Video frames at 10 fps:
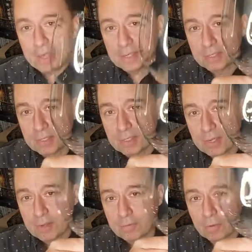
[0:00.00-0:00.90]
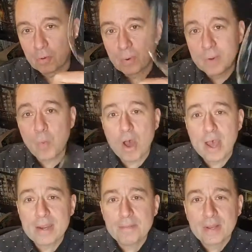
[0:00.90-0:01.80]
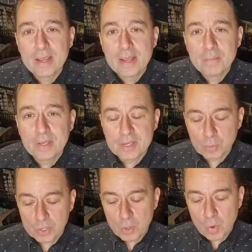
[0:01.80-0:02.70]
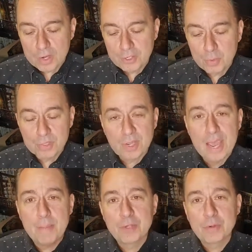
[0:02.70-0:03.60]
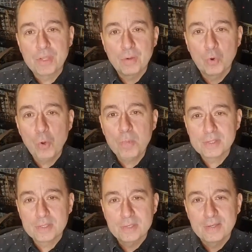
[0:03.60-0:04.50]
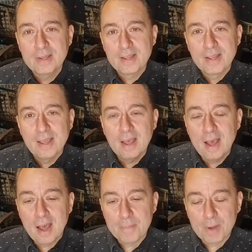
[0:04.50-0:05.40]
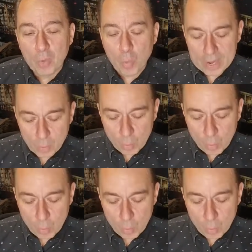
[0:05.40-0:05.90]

this for a red wine, because what you want to do is capture the aromas. A white